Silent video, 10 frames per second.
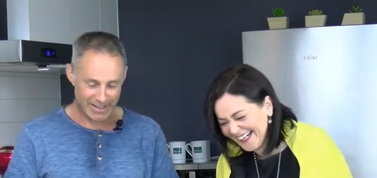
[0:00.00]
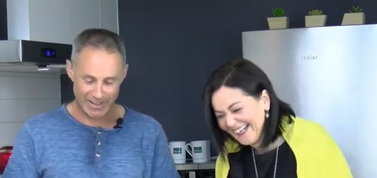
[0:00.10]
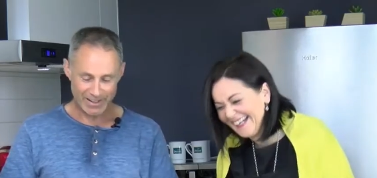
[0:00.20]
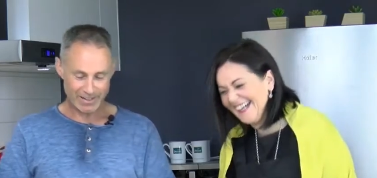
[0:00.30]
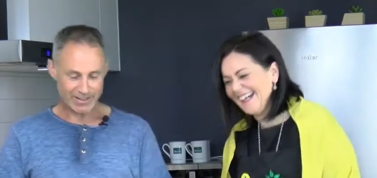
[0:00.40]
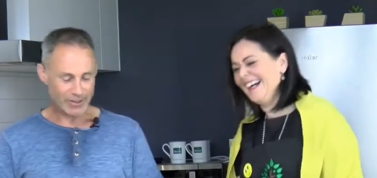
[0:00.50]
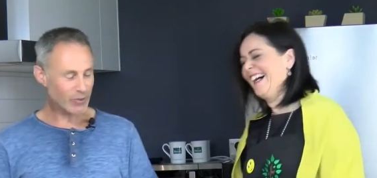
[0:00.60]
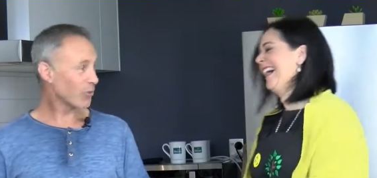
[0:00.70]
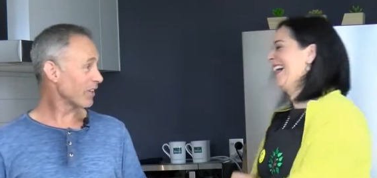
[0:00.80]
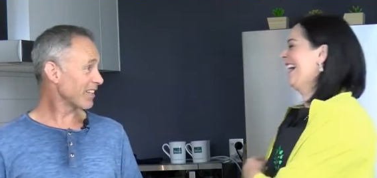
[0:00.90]
Speaker 1: day,
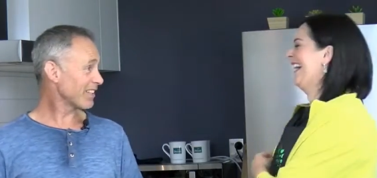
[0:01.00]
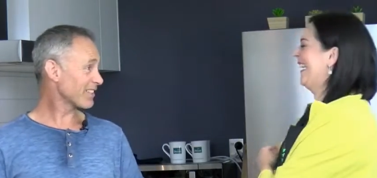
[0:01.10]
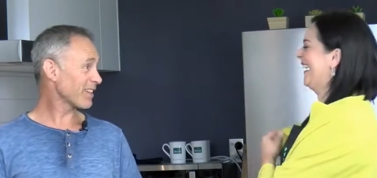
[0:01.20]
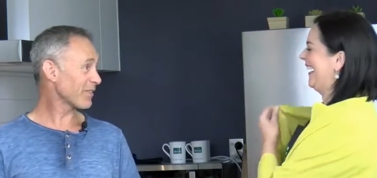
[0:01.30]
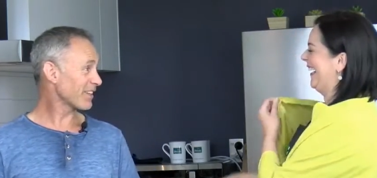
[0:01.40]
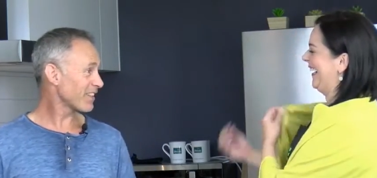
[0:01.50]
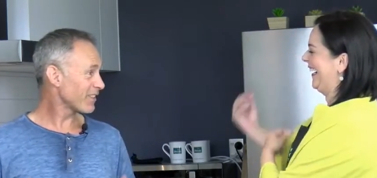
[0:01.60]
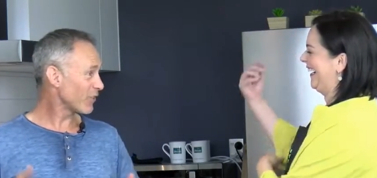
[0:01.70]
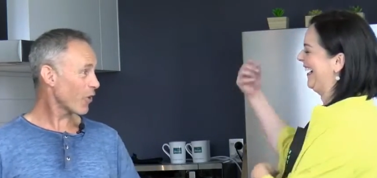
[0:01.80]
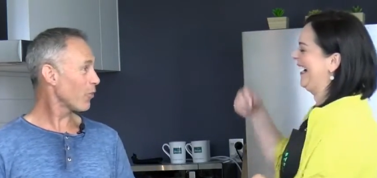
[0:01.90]
don't you want to eat something that
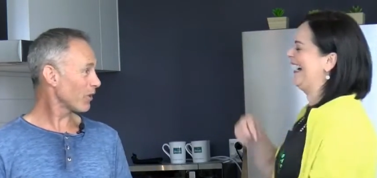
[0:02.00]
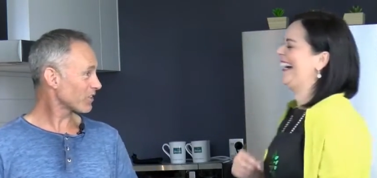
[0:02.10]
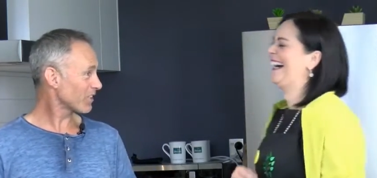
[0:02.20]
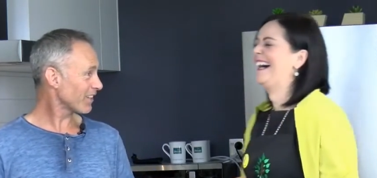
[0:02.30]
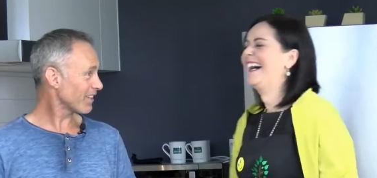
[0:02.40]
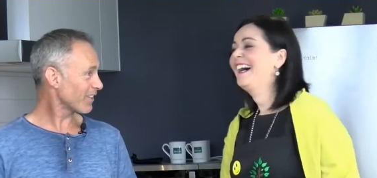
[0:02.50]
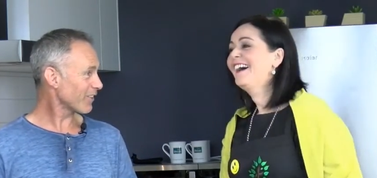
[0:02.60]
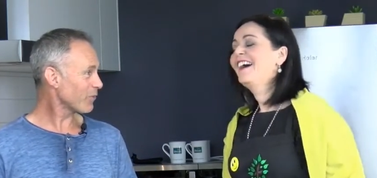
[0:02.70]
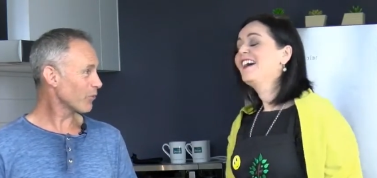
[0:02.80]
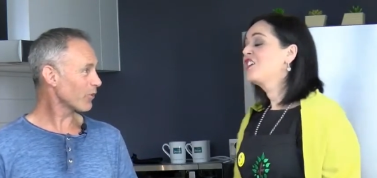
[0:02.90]
you know what's in it? I
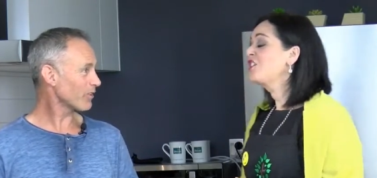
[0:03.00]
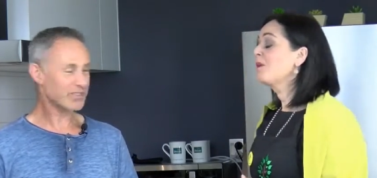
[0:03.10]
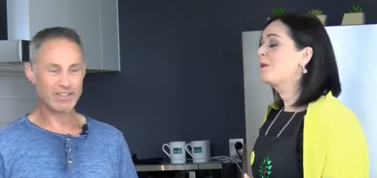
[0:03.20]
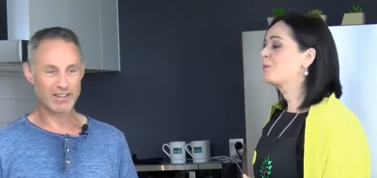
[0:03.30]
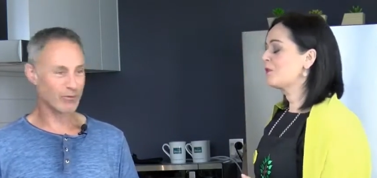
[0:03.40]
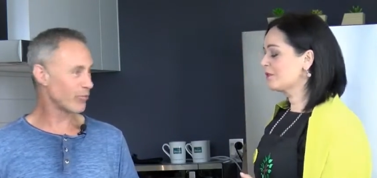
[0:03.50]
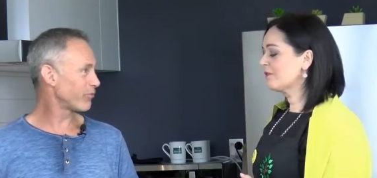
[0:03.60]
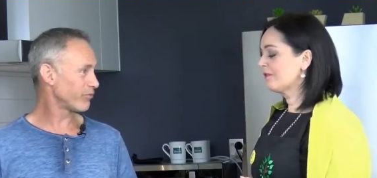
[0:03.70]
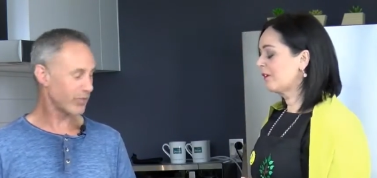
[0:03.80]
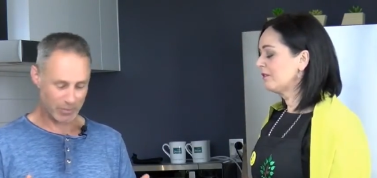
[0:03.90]
don't want
Speaker 2: all this other
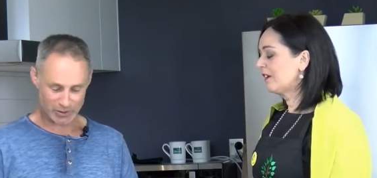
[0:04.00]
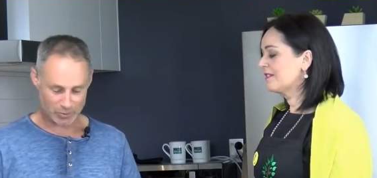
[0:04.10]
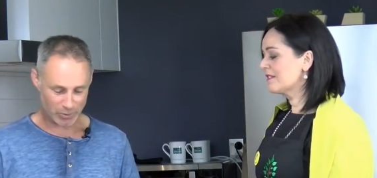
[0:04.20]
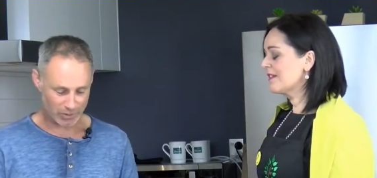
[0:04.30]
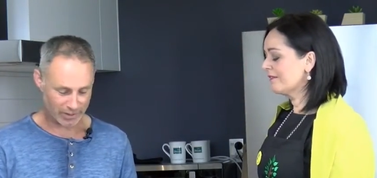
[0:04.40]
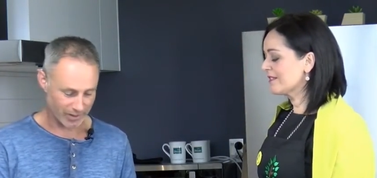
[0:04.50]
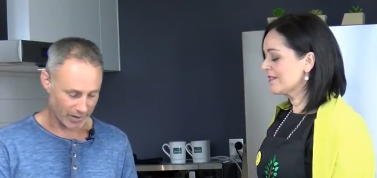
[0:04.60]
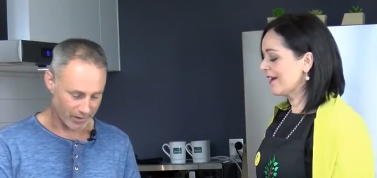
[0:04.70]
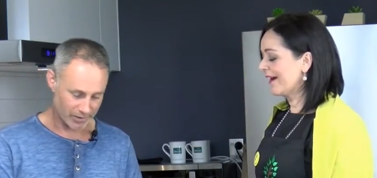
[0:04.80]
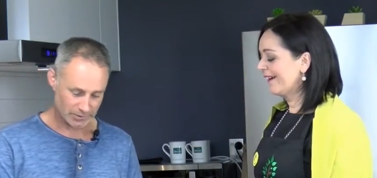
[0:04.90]
beautiful. rubbish put in it. I just have to
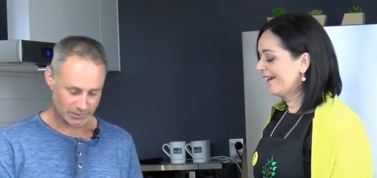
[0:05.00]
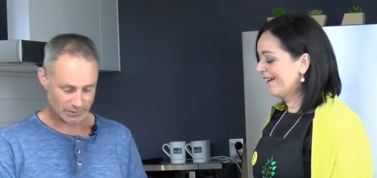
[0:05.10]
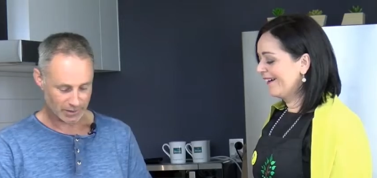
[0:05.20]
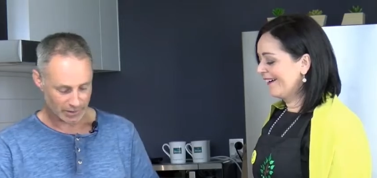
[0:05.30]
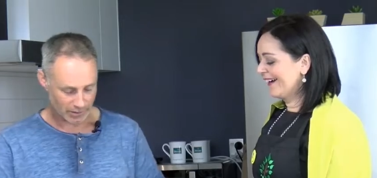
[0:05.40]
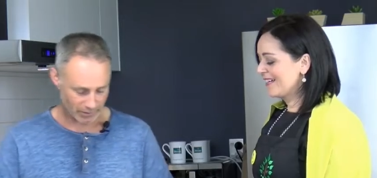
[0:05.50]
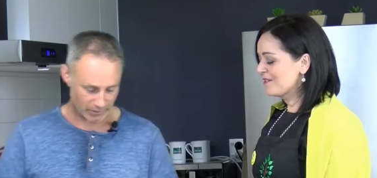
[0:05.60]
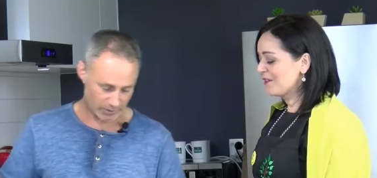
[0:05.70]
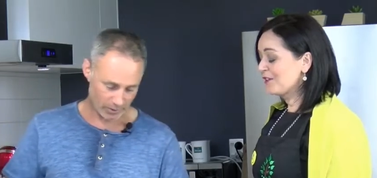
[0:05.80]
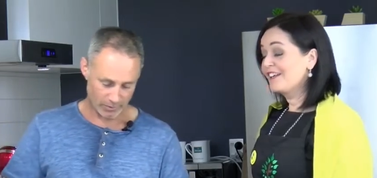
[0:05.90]
say.
Speaker 1: You
Speaker 2: know,
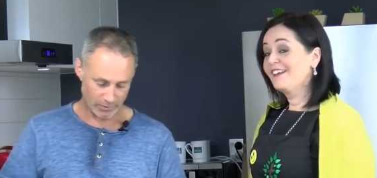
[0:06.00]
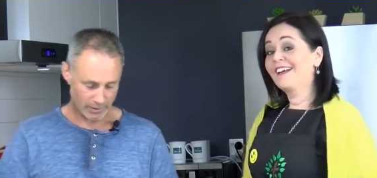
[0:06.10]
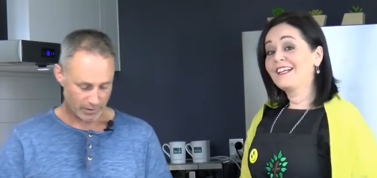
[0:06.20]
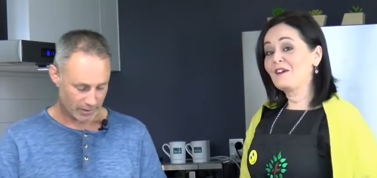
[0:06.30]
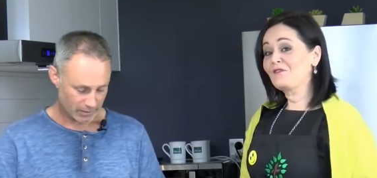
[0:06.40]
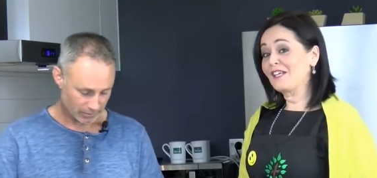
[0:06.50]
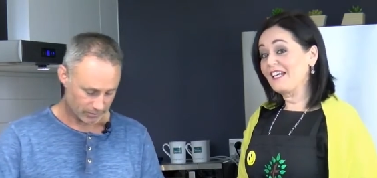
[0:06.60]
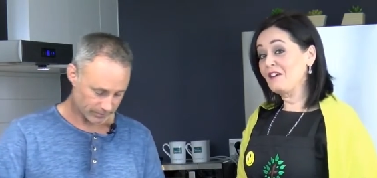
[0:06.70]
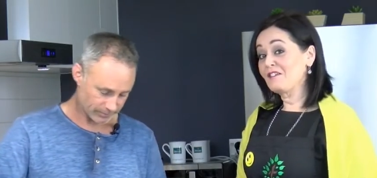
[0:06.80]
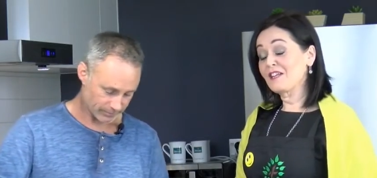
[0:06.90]
it's so, so good. Now, if you can
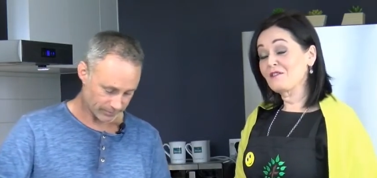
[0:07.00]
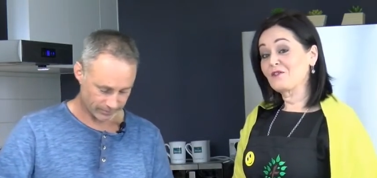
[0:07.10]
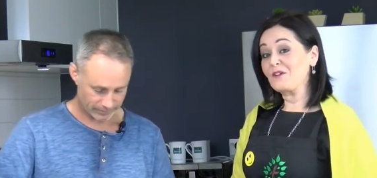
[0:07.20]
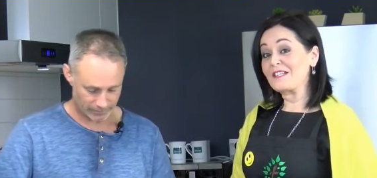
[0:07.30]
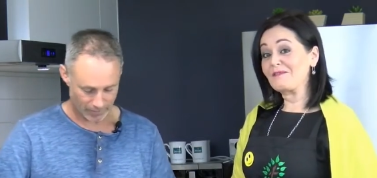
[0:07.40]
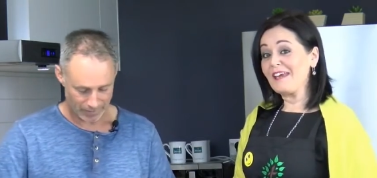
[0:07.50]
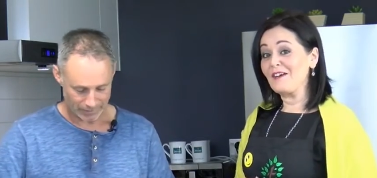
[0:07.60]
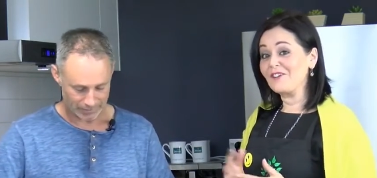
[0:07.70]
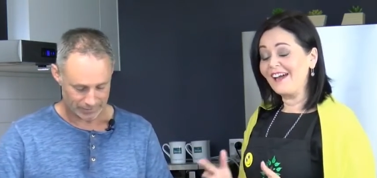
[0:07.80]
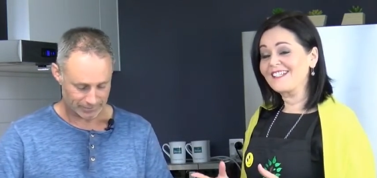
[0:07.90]
hear another voice, we
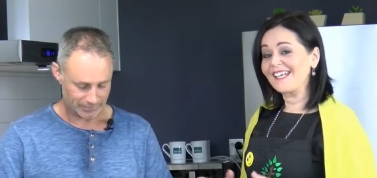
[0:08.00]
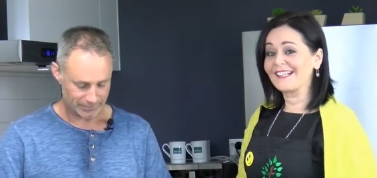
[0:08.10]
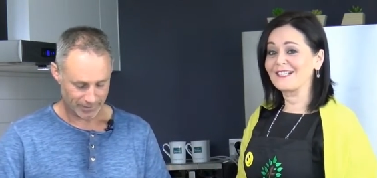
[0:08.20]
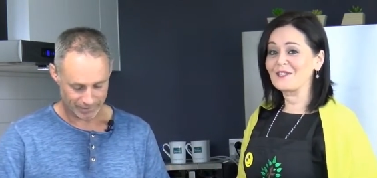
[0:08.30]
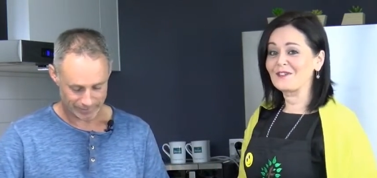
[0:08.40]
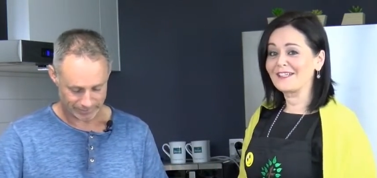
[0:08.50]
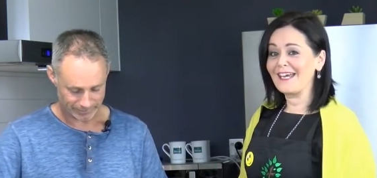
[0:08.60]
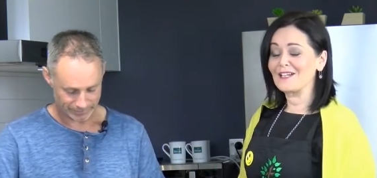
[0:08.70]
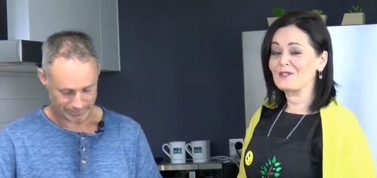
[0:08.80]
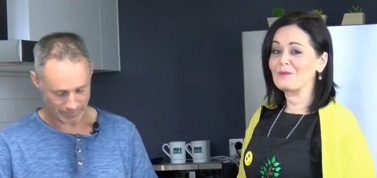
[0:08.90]
have Katie English on the couch.